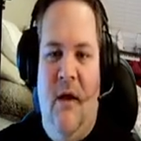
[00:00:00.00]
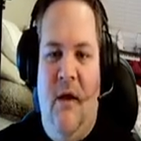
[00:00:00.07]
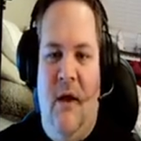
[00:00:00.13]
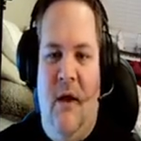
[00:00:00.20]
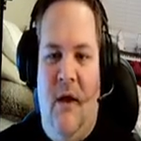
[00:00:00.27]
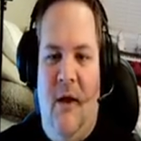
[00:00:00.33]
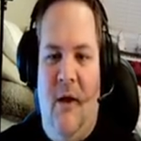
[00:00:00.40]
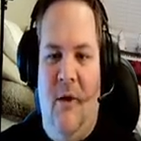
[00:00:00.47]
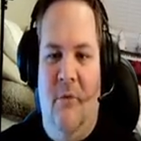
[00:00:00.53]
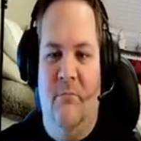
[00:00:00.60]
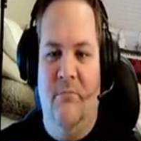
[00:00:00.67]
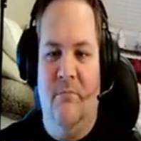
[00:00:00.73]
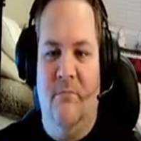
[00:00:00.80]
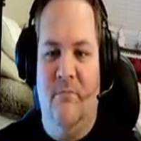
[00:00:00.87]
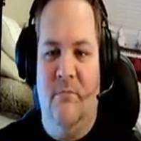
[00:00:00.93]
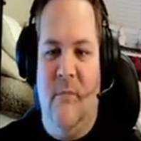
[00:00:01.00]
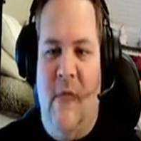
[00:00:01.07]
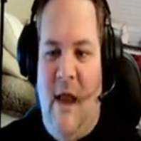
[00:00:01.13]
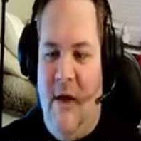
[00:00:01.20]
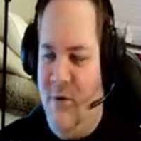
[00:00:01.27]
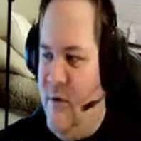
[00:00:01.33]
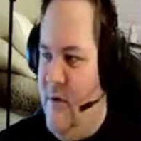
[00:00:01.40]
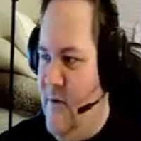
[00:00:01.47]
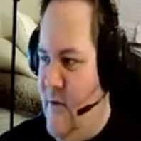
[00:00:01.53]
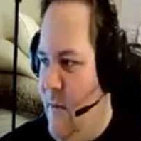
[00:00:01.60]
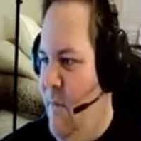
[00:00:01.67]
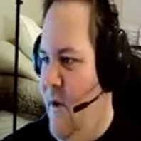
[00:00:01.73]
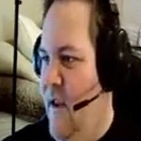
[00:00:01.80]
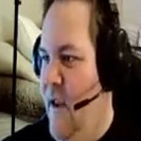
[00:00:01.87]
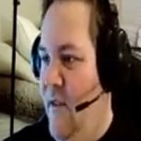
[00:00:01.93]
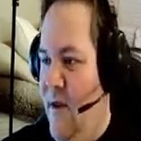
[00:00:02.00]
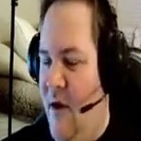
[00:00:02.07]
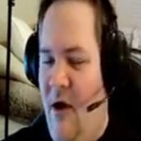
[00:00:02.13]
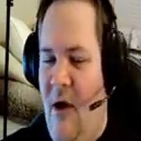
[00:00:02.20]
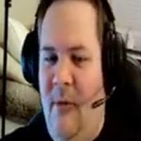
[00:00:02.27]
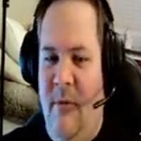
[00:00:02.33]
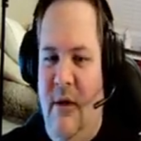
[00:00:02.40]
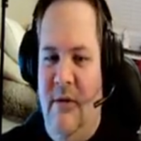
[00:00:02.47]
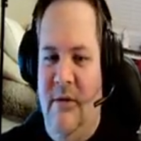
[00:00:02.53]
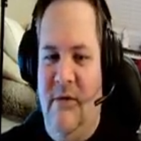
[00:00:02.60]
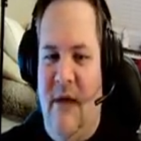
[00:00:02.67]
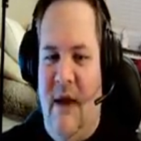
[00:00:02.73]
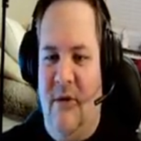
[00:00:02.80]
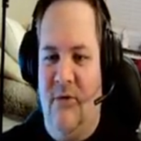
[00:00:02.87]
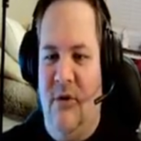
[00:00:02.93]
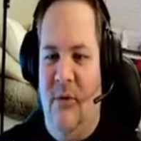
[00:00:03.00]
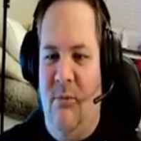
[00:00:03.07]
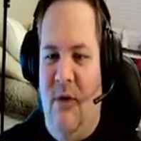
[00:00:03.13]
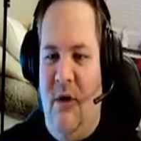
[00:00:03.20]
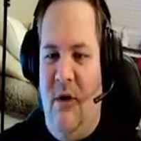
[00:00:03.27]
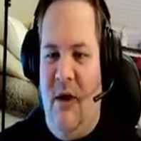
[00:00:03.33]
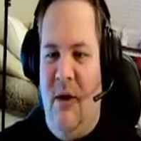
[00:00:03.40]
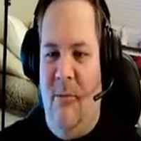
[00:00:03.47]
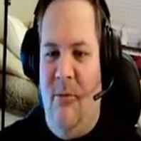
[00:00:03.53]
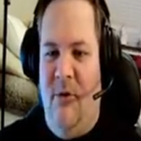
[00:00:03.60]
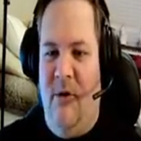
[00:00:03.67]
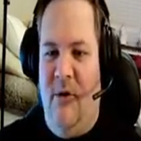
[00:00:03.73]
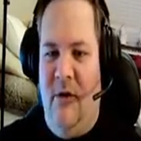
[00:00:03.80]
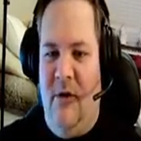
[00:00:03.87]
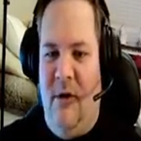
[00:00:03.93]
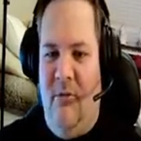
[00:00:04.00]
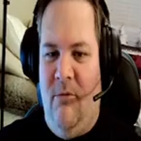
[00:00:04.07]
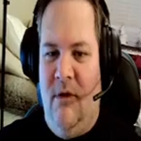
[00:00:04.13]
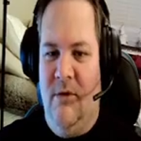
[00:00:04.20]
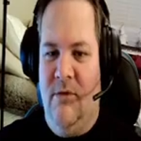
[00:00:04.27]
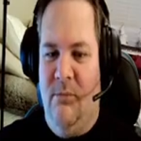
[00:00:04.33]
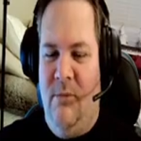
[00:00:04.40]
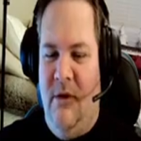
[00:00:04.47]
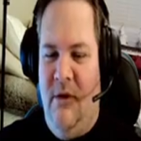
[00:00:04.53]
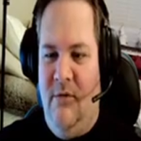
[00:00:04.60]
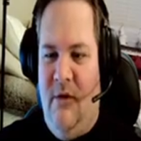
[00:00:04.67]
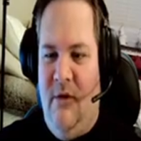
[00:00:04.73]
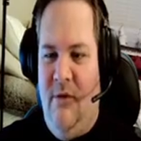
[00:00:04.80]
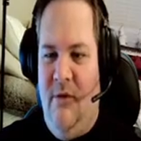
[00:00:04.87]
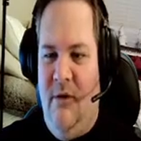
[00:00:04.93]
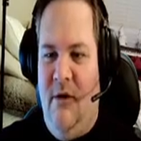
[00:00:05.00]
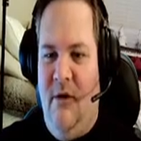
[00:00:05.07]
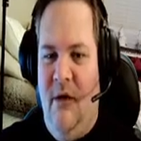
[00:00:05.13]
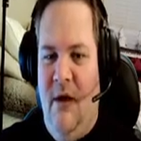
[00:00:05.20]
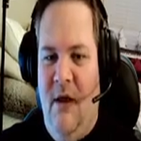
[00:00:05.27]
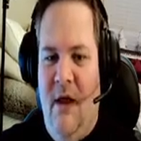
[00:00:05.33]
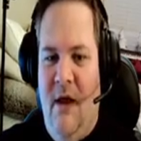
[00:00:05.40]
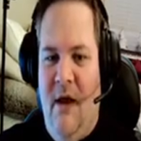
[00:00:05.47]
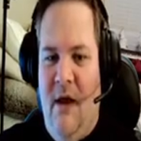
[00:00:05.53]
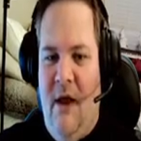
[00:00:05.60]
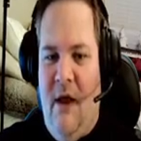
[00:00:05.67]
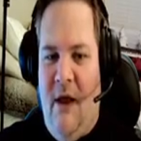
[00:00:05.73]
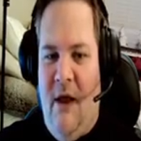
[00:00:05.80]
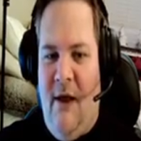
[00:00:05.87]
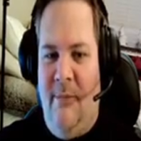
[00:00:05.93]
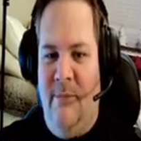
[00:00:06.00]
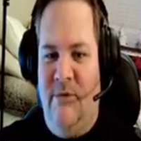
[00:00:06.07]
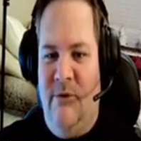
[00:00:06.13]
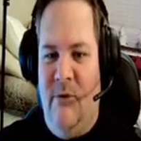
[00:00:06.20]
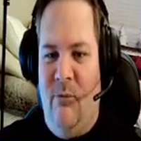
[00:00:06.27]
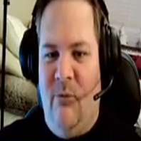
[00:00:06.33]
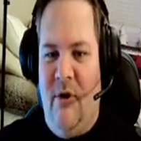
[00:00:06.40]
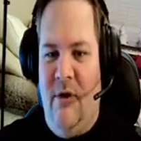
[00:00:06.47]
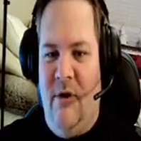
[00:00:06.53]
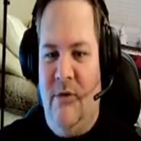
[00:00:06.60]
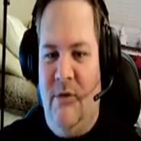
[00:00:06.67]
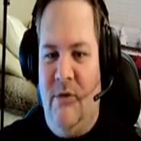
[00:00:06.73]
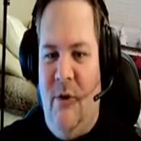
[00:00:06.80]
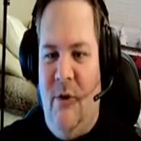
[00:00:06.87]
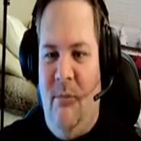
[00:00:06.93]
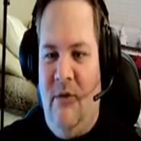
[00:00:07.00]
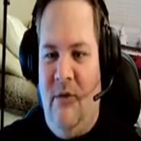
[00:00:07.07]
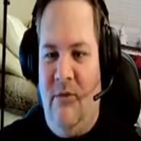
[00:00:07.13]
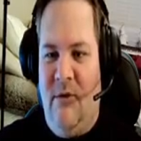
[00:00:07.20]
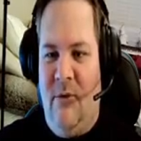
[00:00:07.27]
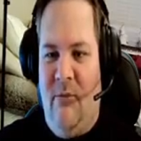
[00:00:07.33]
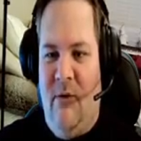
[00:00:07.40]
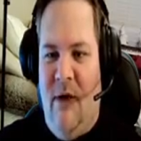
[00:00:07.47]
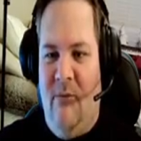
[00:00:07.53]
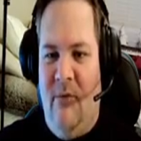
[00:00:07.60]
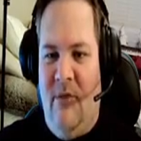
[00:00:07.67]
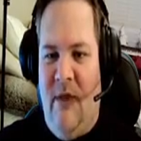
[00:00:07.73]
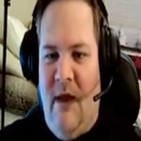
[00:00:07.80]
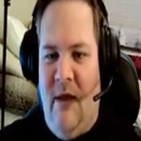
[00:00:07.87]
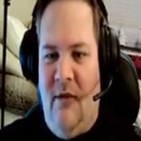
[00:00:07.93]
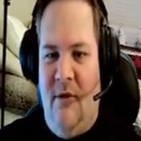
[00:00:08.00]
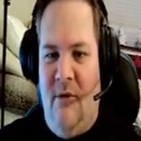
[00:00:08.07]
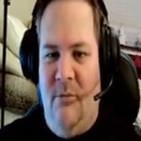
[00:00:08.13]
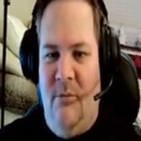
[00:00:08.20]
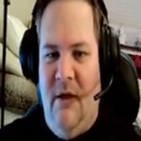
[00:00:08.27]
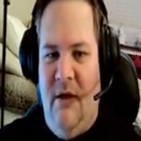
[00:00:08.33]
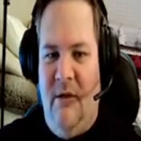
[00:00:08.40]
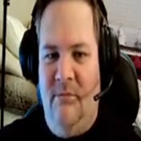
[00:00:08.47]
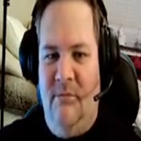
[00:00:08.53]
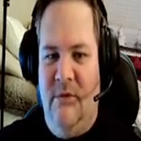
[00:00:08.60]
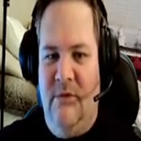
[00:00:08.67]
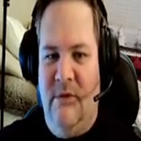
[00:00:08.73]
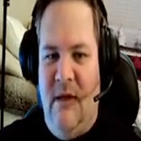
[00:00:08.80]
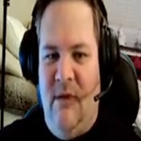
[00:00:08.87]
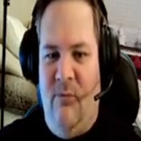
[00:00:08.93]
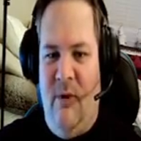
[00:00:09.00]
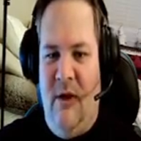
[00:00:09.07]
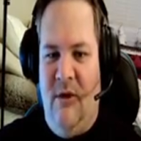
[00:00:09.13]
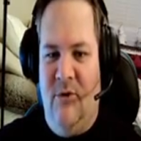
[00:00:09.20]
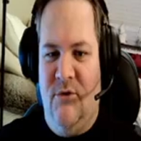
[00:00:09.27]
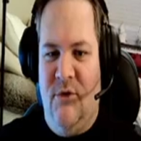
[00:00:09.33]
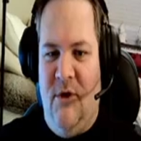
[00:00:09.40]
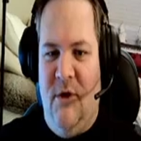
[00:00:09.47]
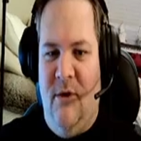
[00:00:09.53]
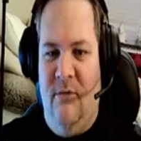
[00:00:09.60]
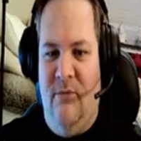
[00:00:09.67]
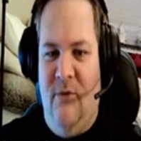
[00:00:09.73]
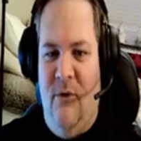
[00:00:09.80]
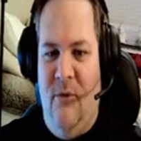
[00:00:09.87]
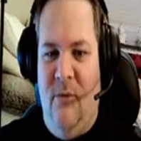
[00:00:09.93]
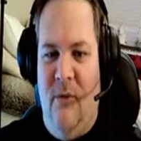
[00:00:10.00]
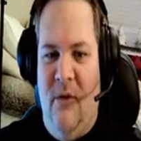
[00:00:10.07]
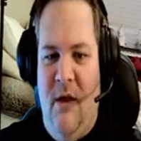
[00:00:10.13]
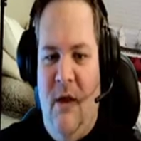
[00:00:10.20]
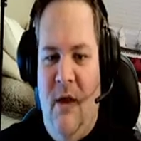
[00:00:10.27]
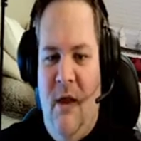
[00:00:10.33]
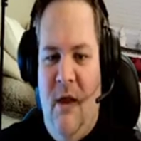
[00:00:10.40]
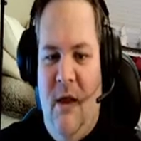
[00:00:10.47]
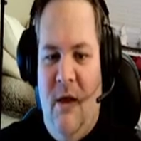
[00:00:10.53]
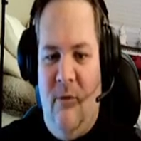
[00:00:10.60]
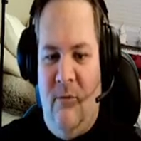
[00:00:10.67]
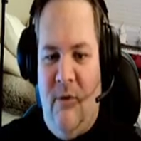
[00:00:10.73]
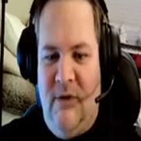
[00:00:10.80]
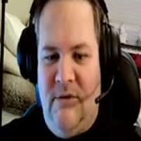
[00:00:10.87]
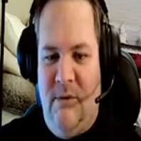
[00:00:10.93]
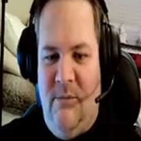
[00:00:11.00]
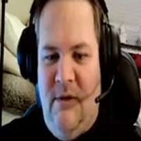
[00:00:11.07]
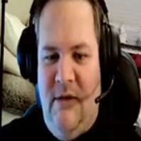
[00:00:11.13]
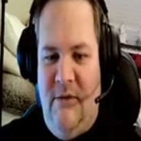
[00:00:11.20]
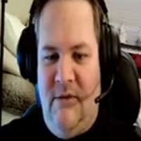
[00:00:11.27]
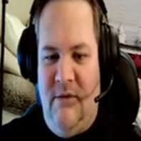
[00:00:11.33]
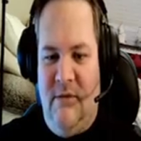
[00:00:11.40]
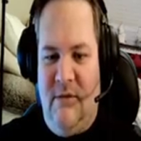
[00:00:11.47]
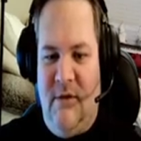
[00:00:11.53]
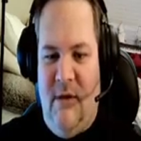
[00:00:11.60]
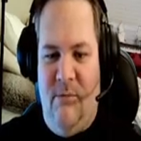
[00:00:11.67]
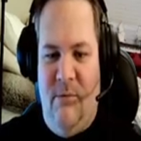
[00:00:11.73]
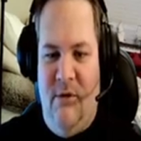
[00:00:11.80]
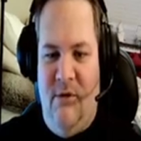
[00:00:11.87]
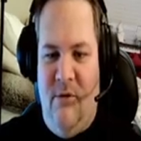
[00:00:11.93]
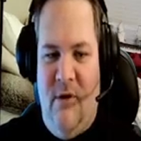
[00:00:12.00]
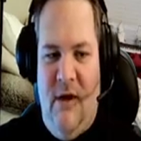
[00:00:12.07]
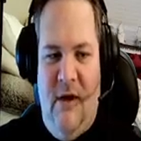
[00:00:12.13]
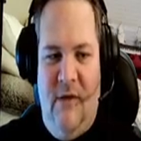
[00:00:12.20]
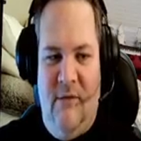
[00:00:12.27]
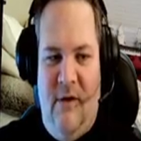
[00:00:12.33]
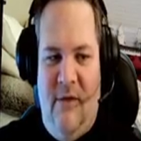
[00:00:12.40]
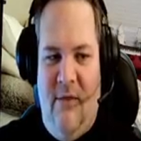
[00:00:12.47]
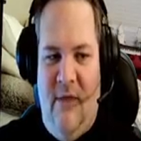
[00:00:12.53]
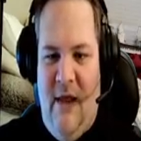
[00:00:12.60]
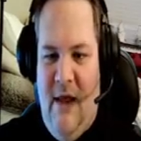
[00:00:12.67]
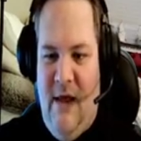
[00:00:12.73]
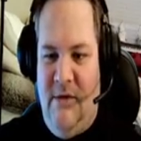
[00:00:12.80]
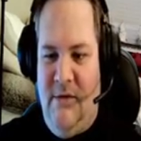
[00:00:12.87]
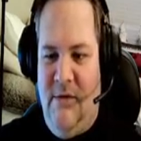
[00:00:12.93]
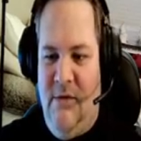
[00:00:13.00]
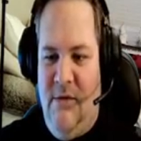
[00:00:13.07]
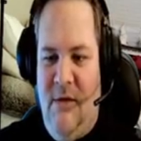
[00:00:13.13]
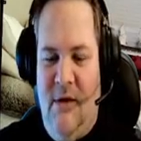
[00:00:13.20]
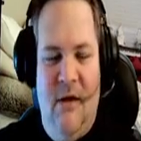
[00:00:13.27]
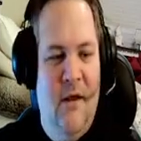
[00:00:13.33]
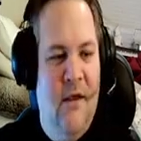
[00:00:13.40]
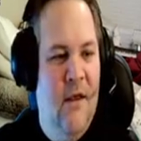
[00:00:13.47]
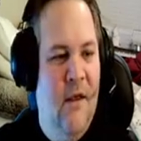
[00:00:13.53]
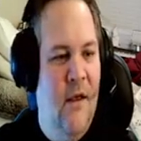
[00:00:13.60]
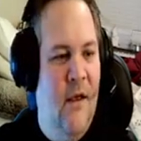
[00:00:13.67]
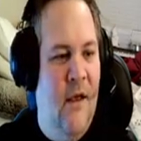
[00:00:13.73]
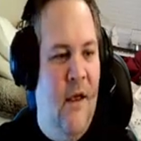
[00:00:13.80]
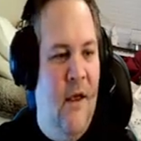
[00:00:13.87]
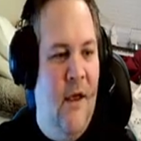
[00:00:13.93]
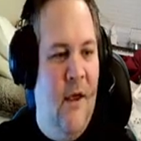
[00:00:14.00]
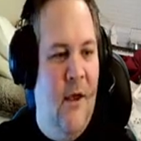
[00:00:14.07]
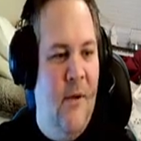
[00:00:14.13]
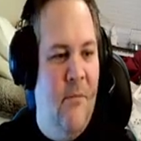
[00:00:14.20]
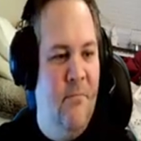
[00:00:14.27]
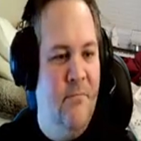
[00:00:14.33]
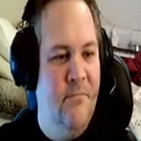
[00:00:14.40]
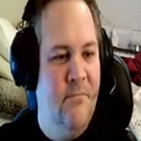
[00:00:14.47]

Um, Actually, somebody in the comments actually put a couple of cooking recipes on there. So we're going to start messing around with that a little bit, see if we can share a few recipes and stuff with you guys on that. Um,